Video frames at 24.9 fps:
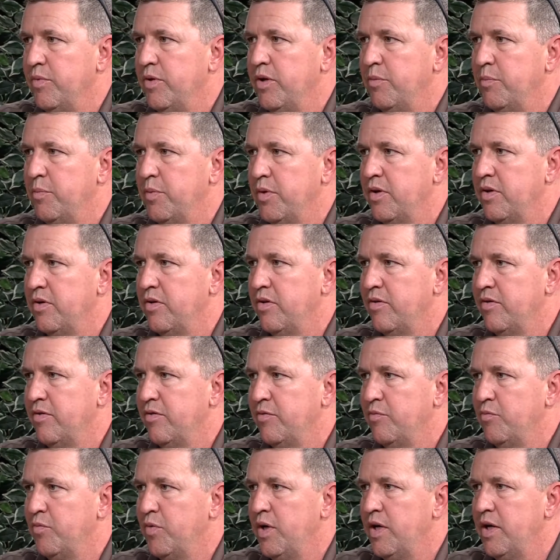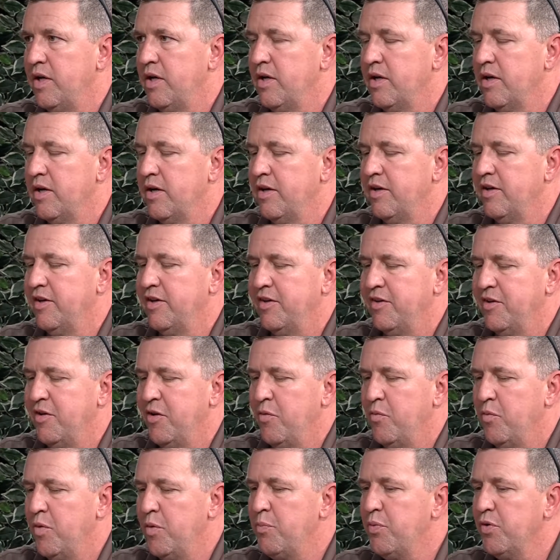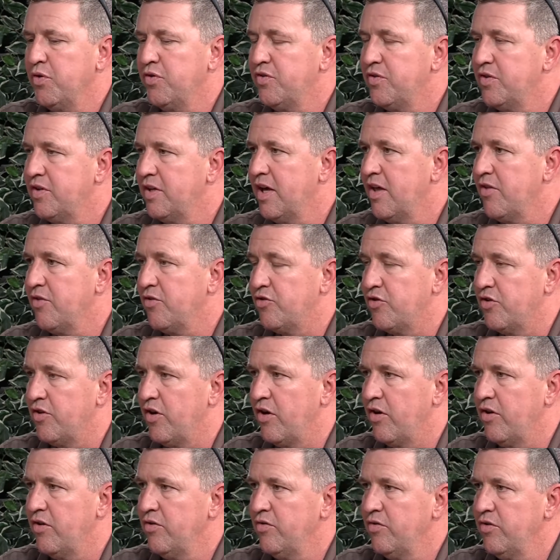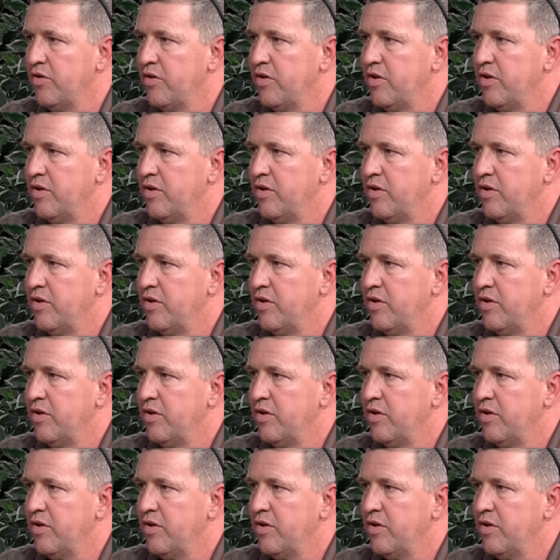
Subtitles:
Manipulate it. We put together scenarios.